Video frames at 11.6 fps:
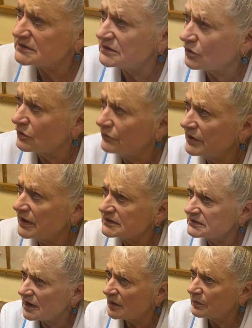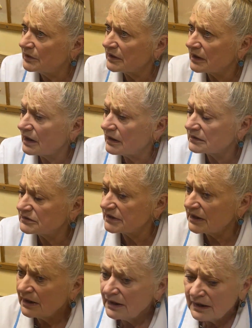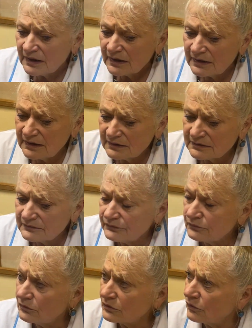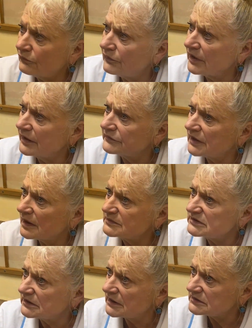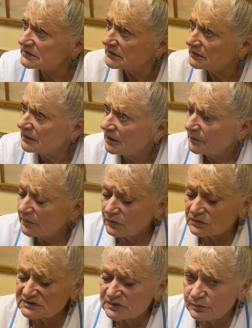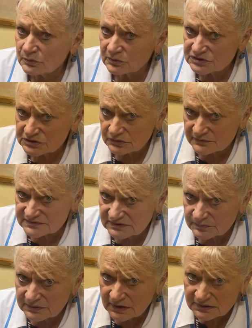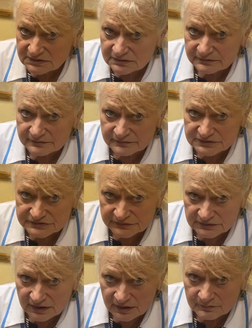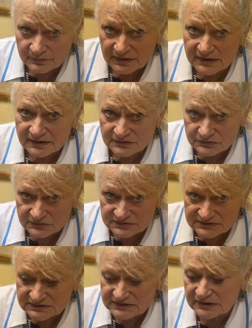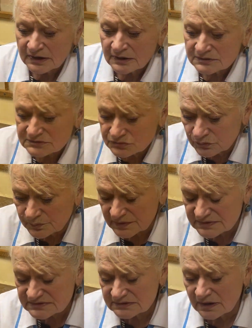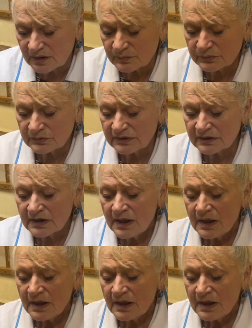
circumflex scapular artery in 4 or 5 times lesser. Because the portion of the blood, which will come by, suprascapular,